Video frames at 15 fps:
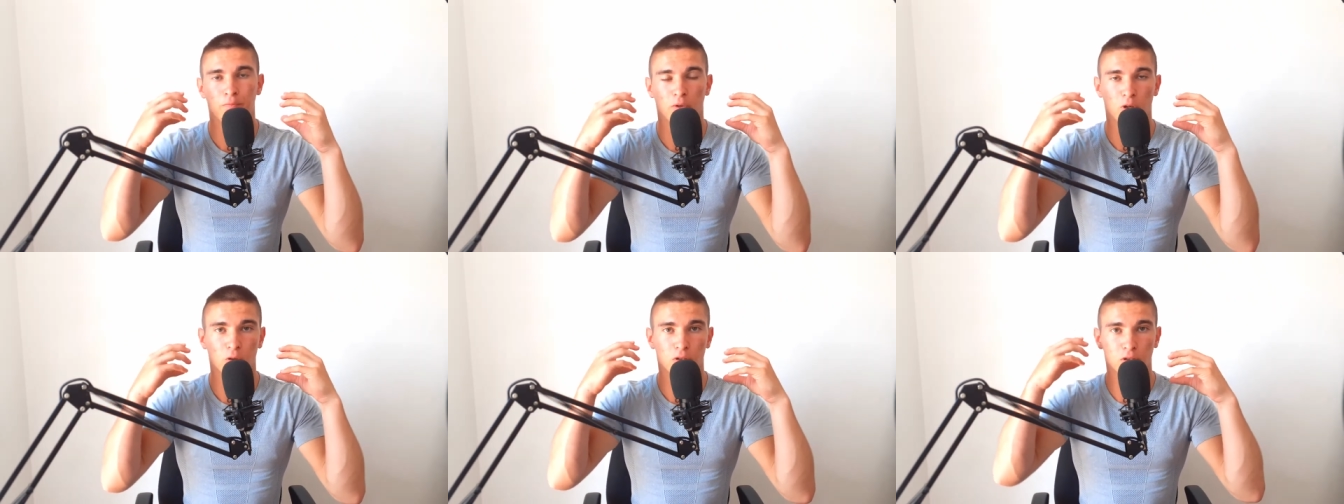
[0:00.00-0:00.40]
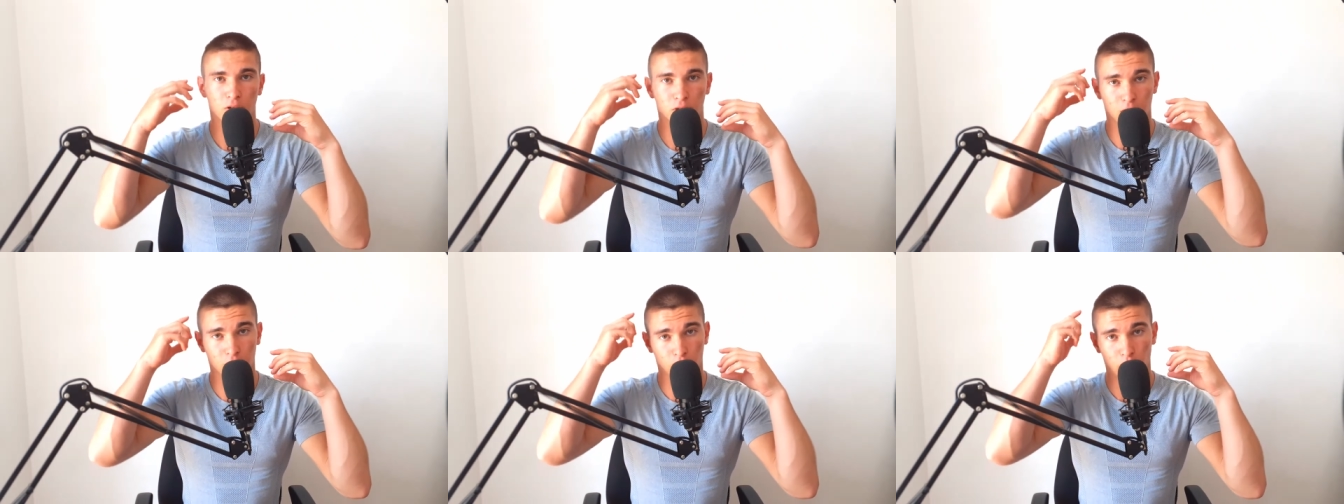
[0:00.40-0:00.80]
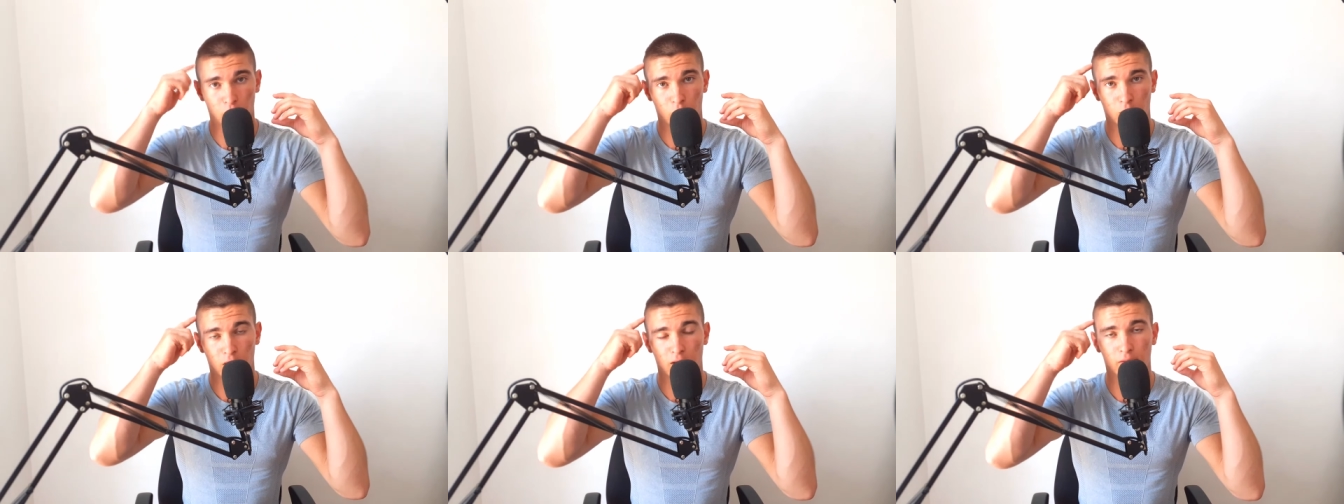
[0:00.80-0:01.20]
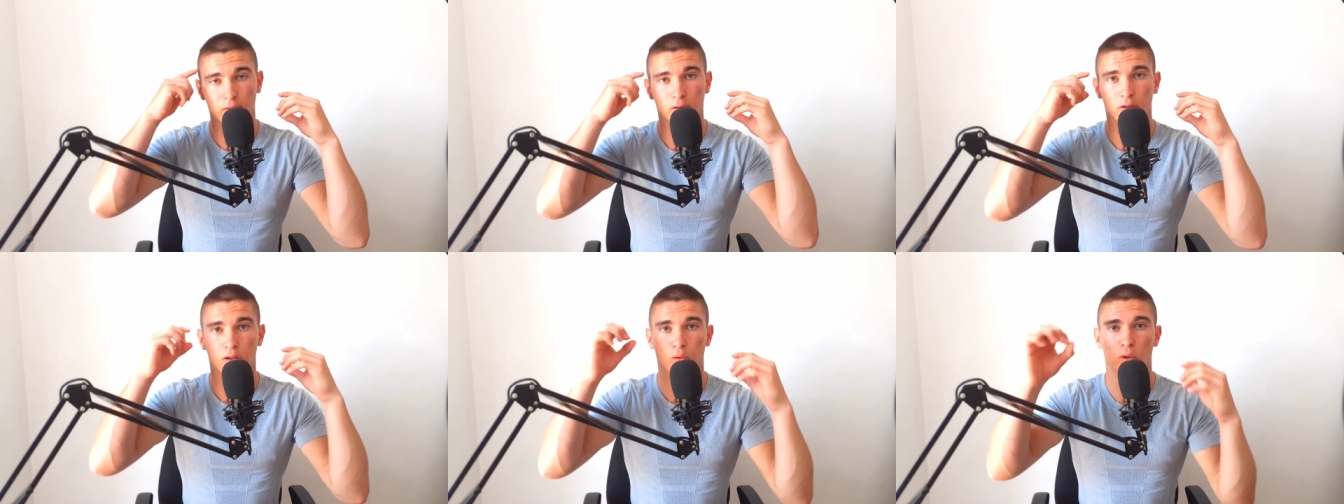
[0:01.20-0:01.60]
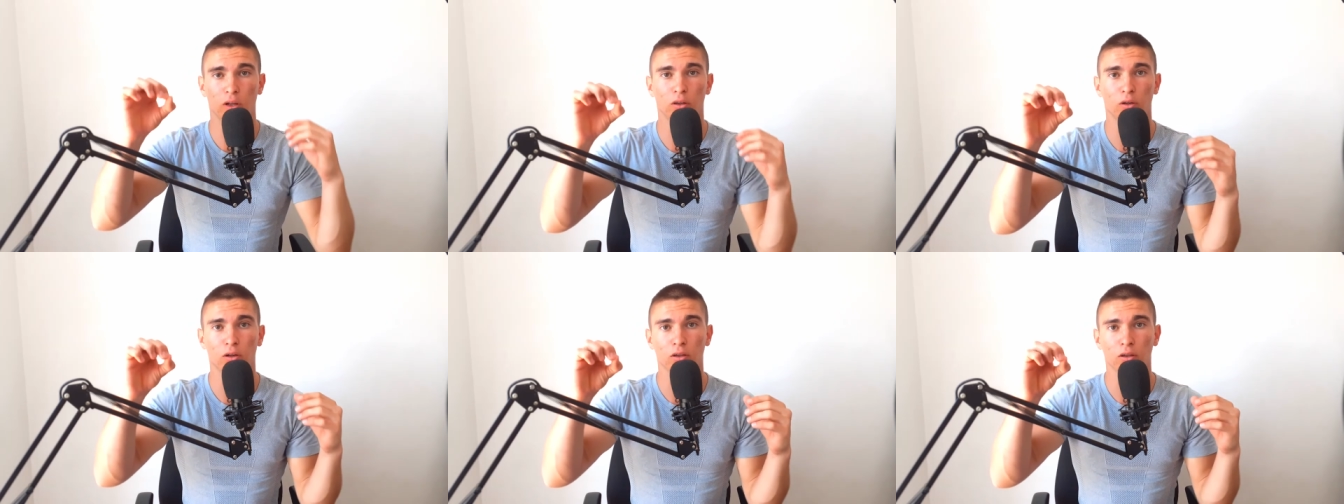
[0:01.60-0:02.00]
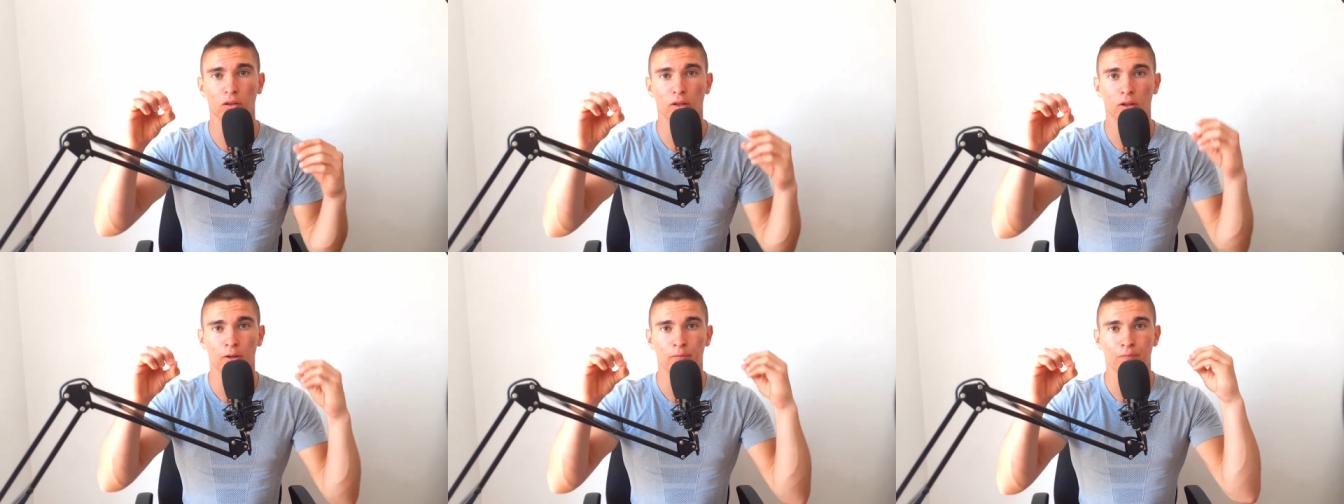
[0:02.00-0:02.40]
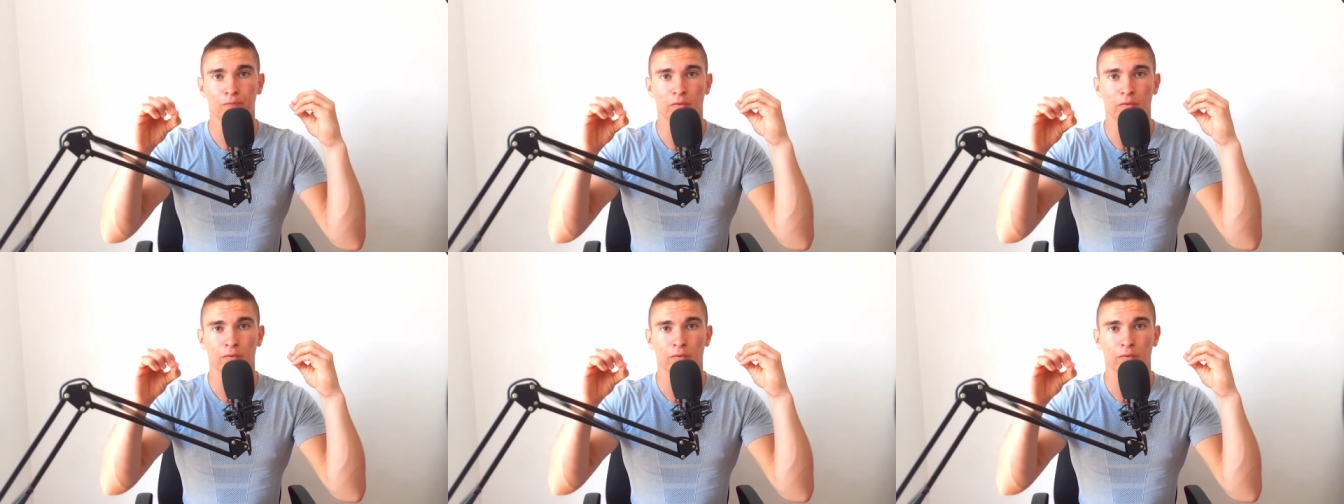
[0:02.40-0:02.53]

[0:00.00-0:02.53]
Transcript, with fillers: because uh, when you have uh, one dot